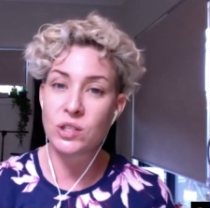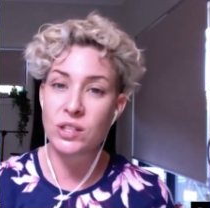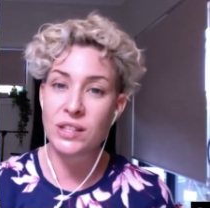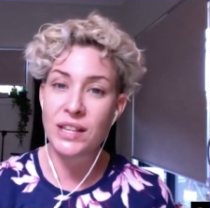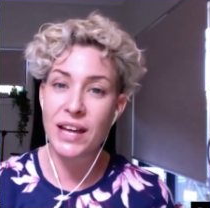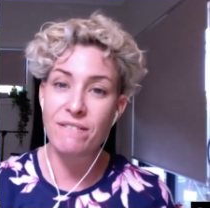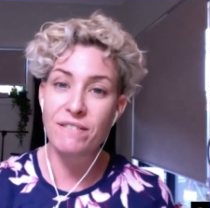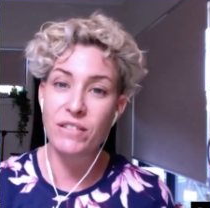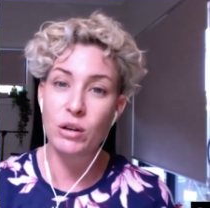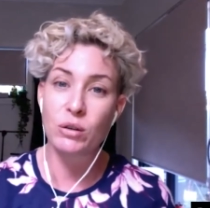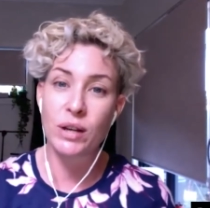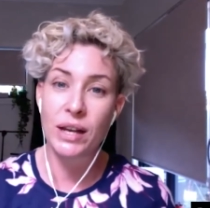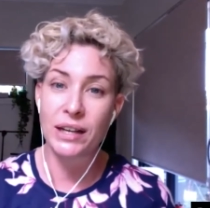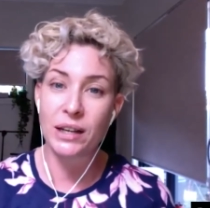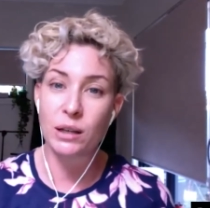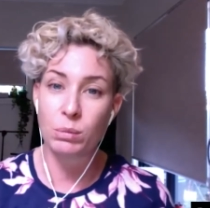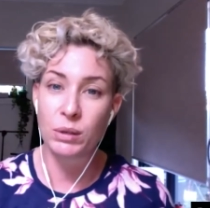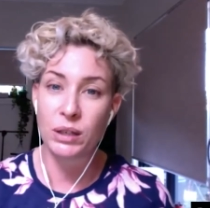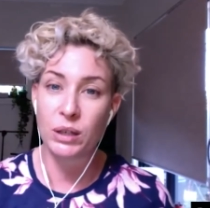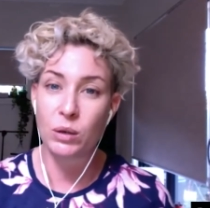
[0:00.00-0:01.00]
So that felt
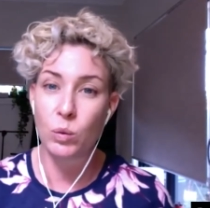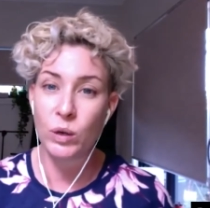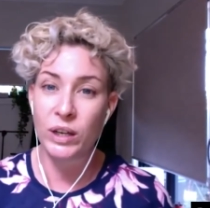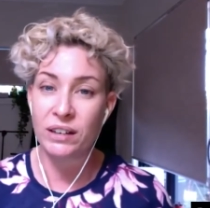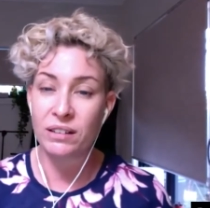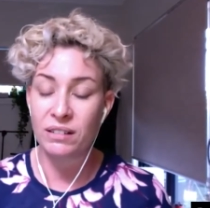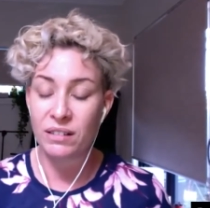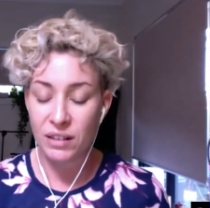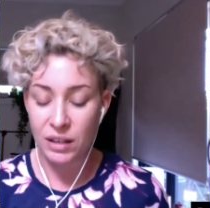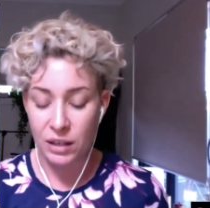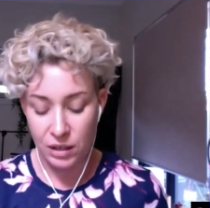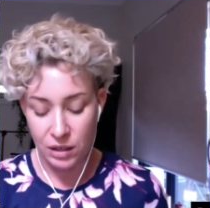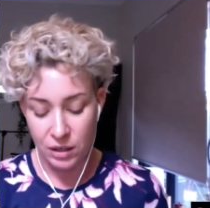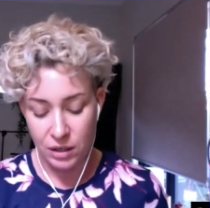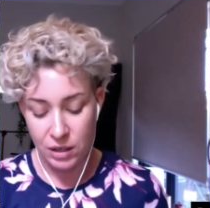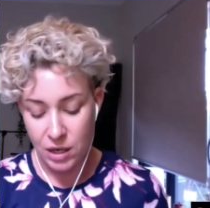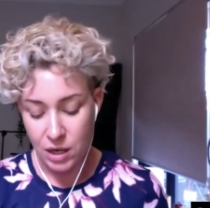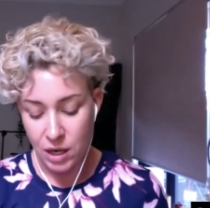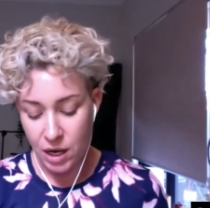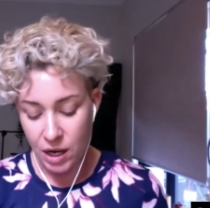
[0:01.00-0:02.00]
like a big win.
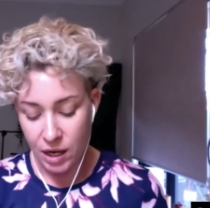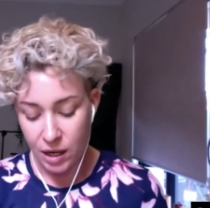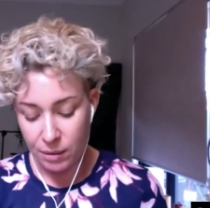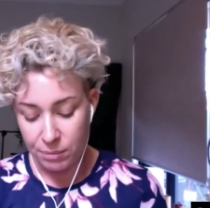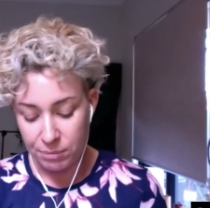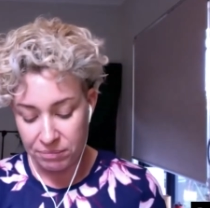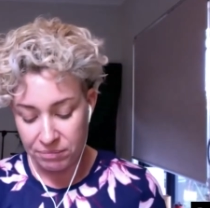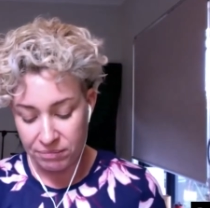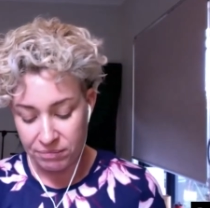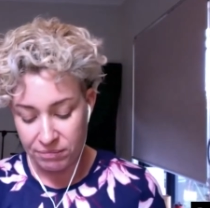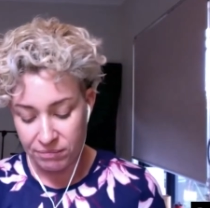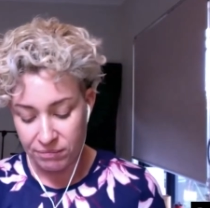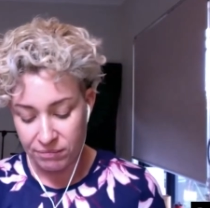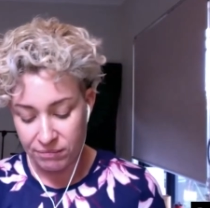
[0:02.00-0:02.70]
Um,